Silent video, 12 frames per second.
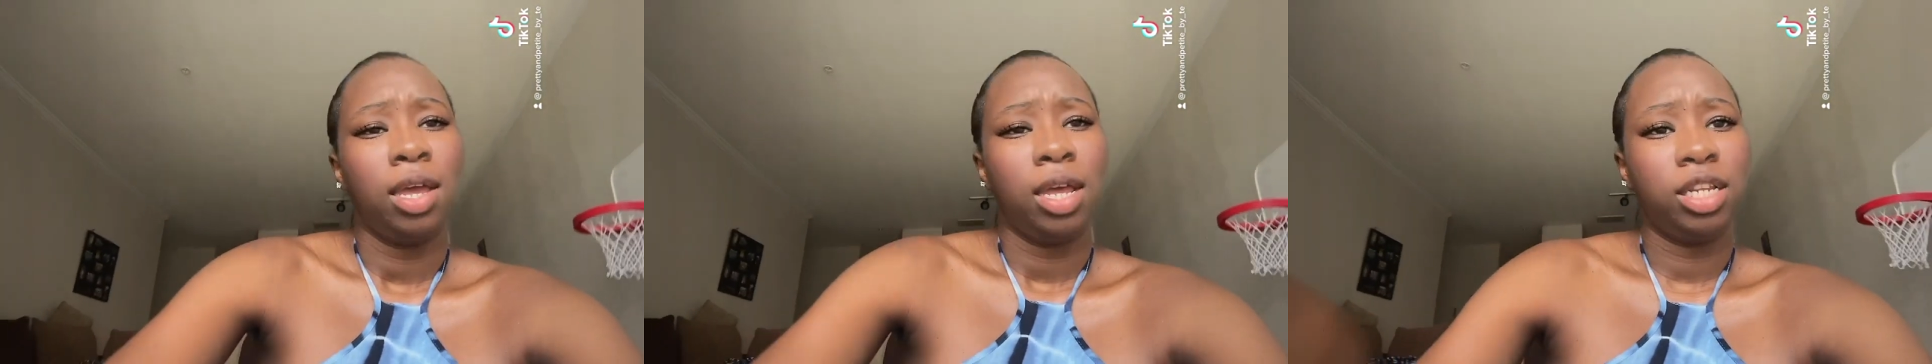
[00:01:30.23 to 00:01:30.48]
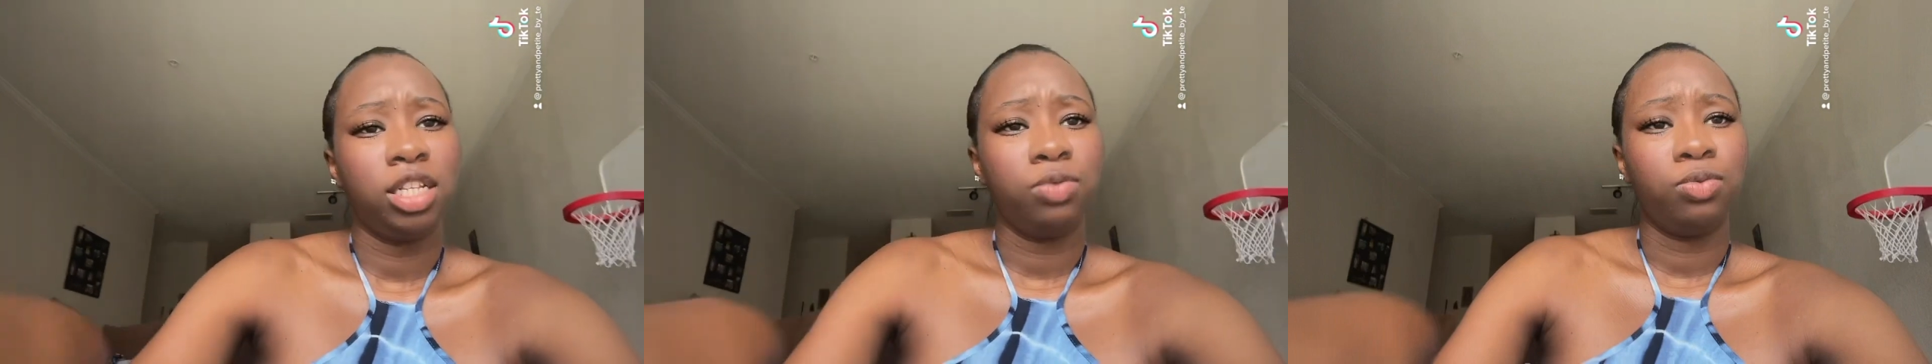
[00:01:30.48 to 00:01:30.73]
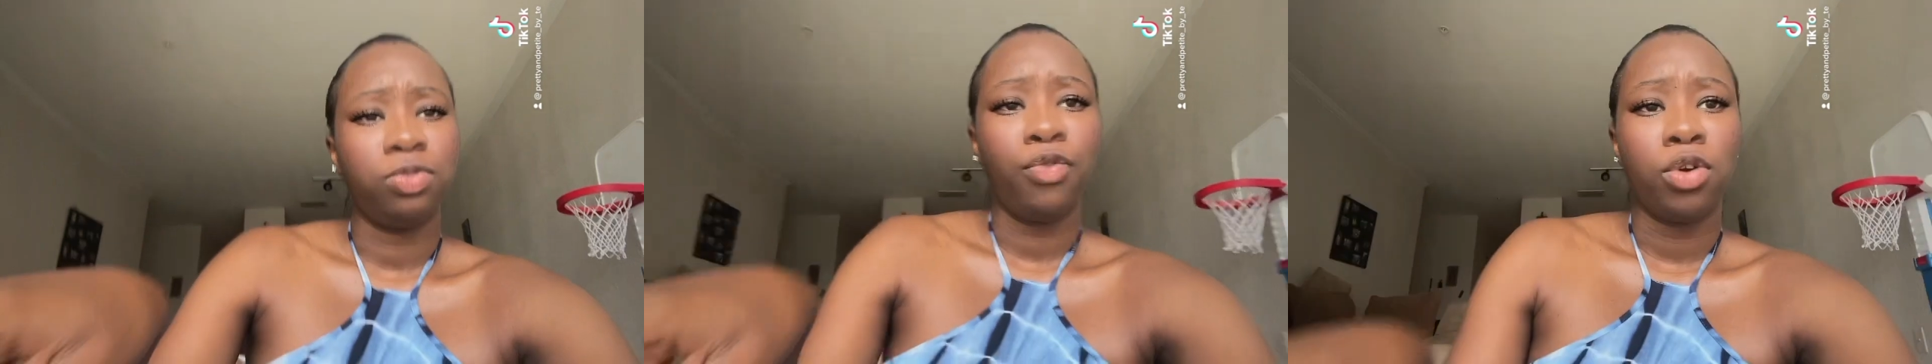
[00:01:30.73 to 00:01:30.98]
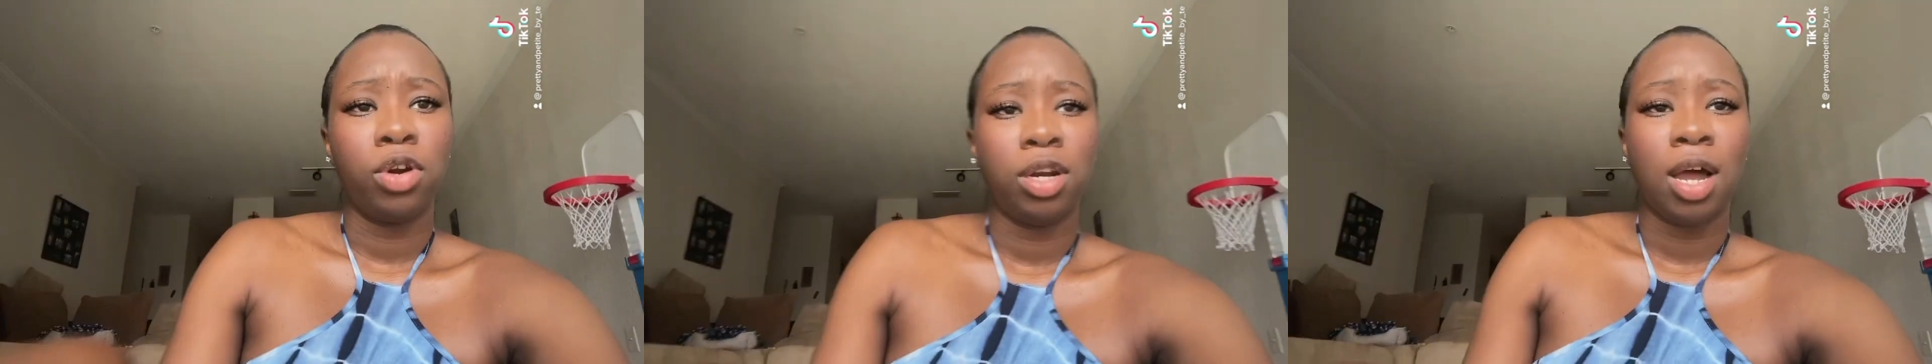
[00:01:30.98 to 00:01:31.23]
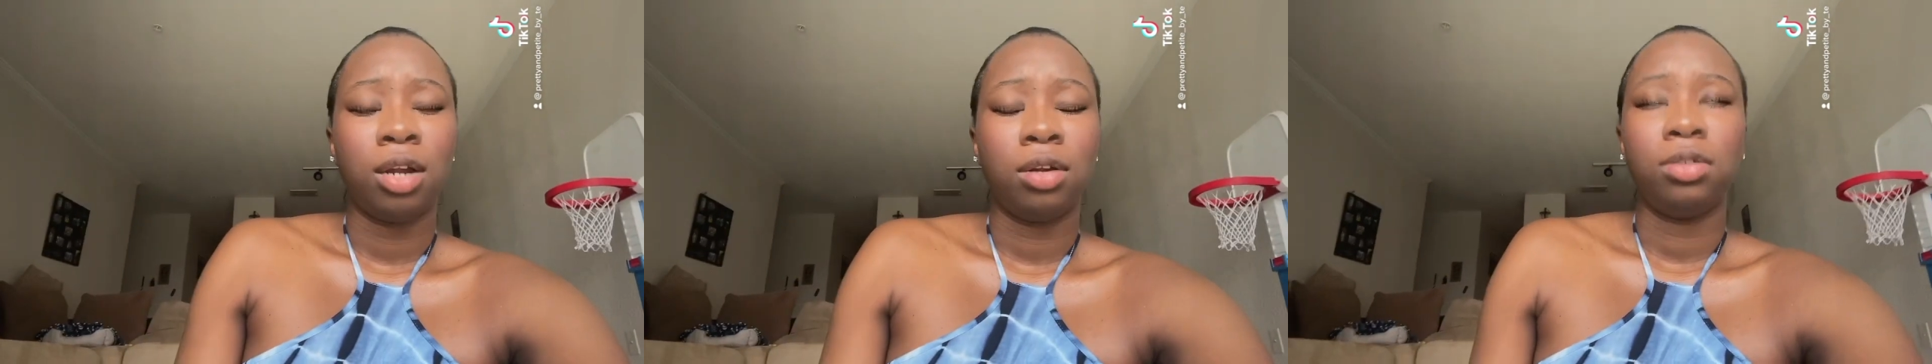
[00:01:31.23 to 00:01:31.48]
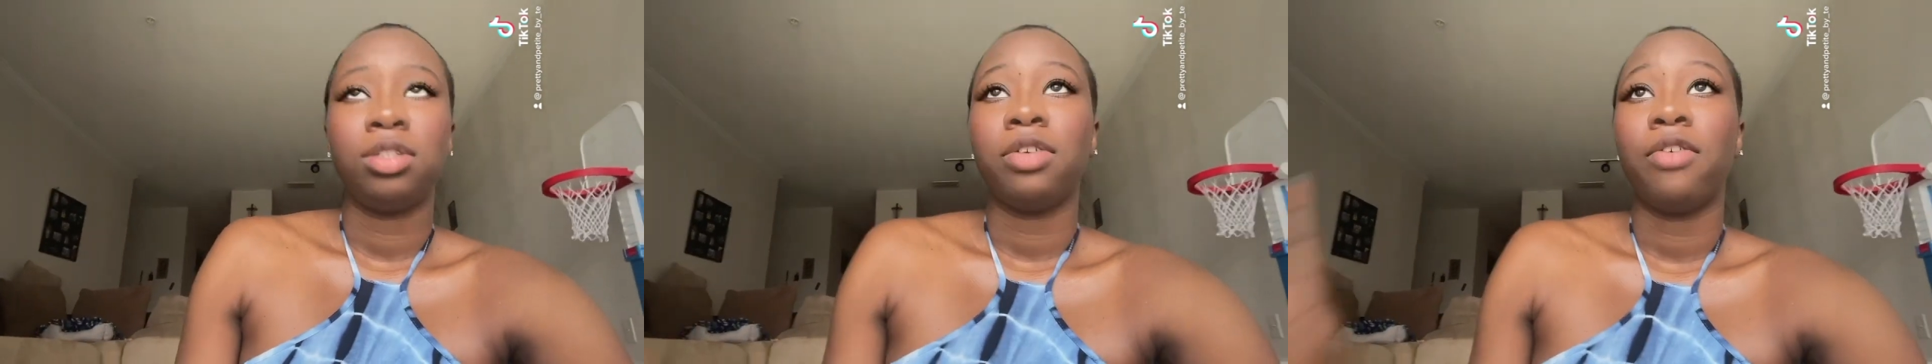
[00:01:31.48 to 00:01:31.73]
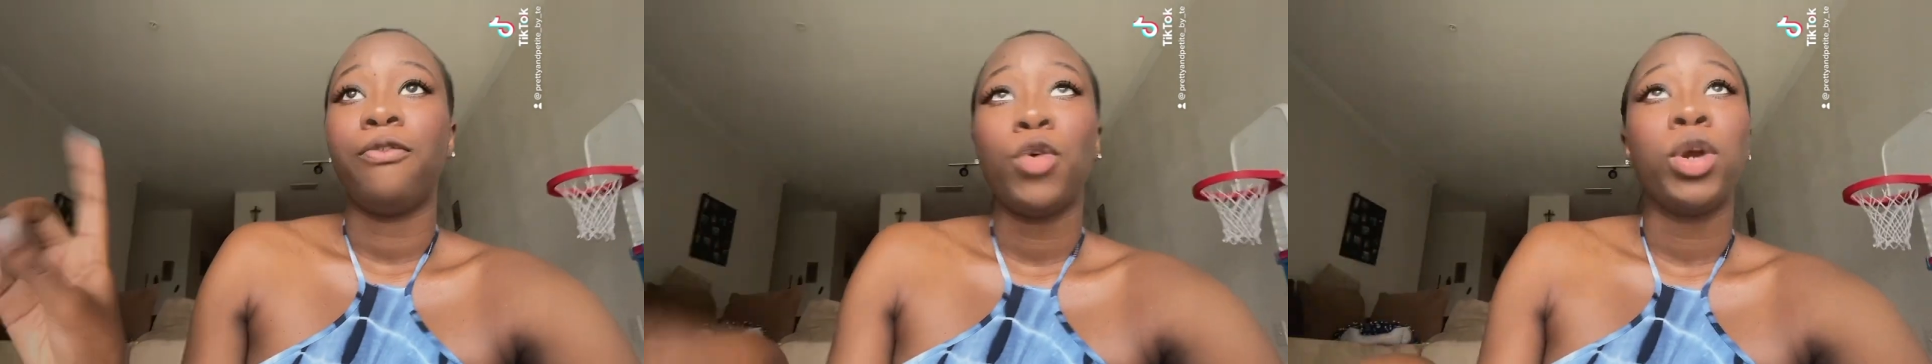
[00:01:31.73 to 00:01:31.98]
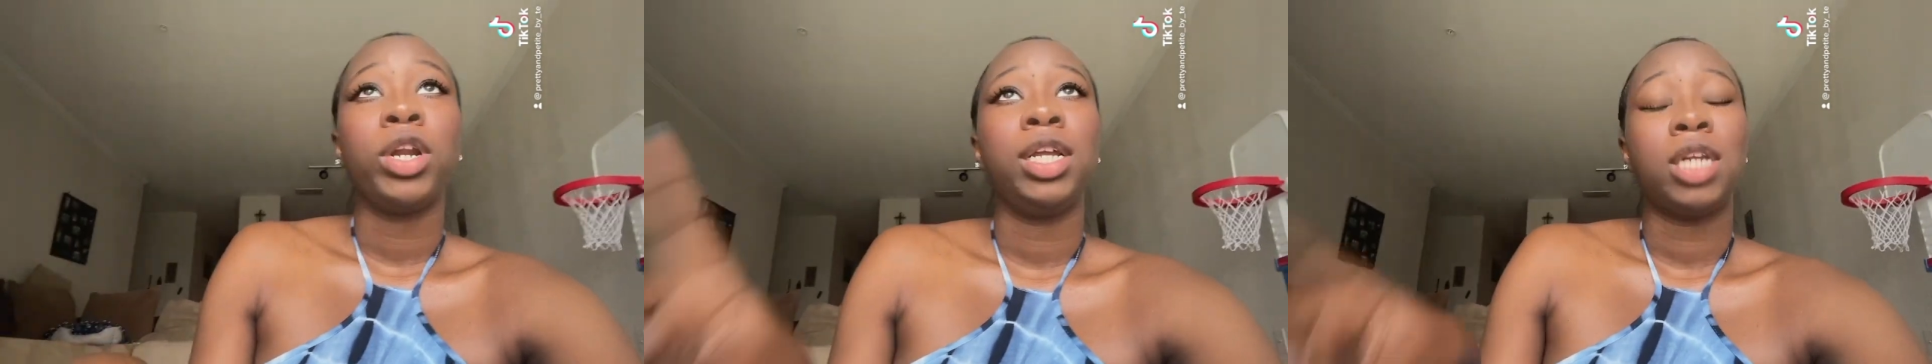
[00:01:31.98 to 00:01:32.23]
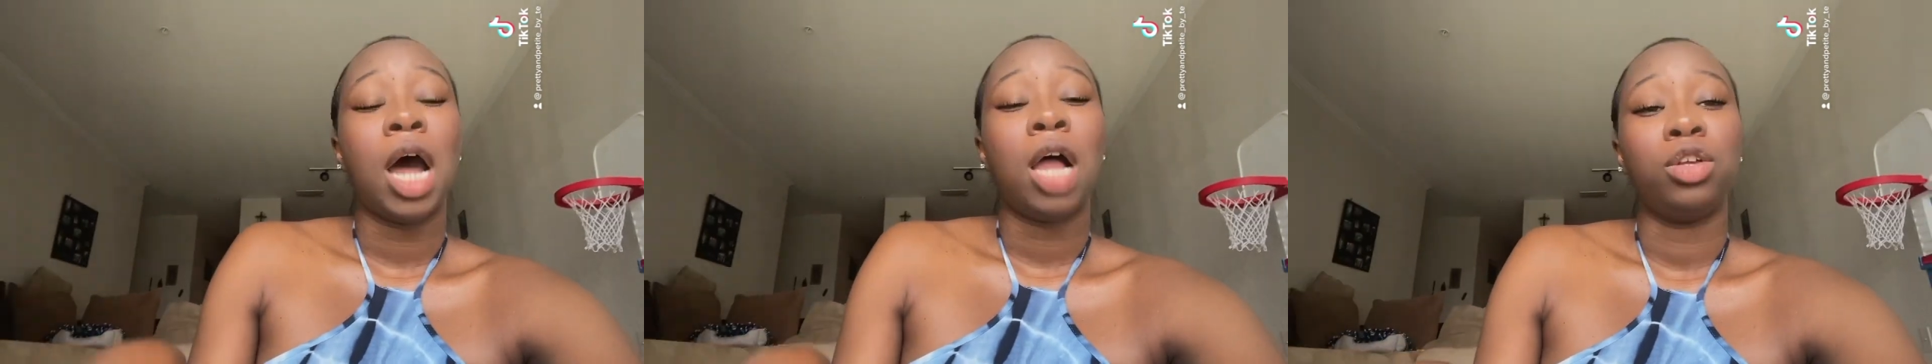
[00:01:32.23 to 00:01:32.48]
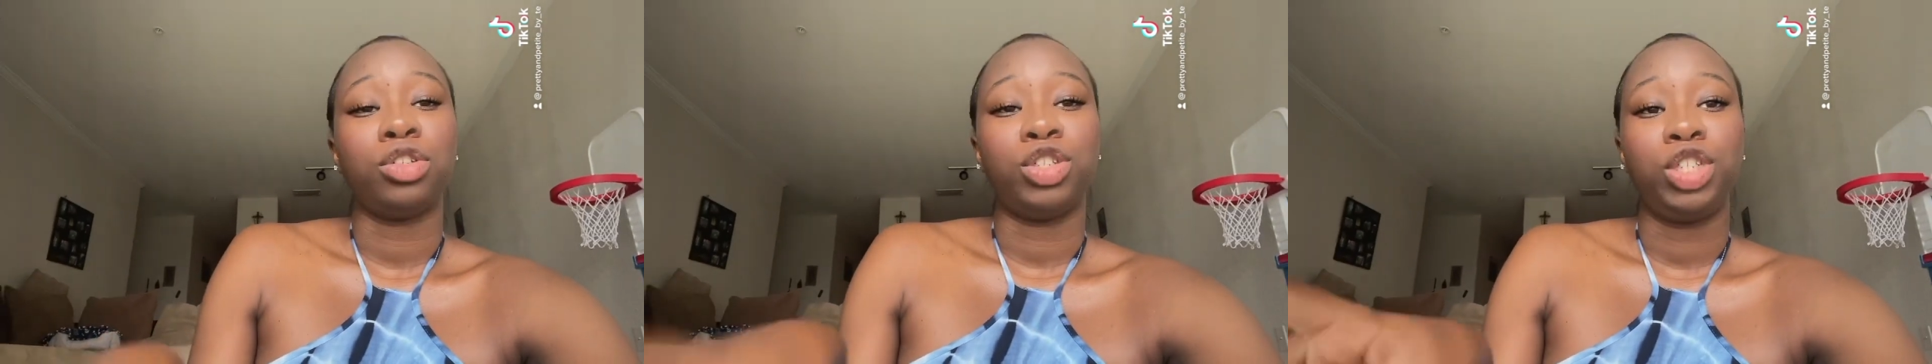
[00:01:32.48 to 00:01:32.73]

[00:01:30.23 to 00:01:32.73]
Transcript: and this was $40, $40,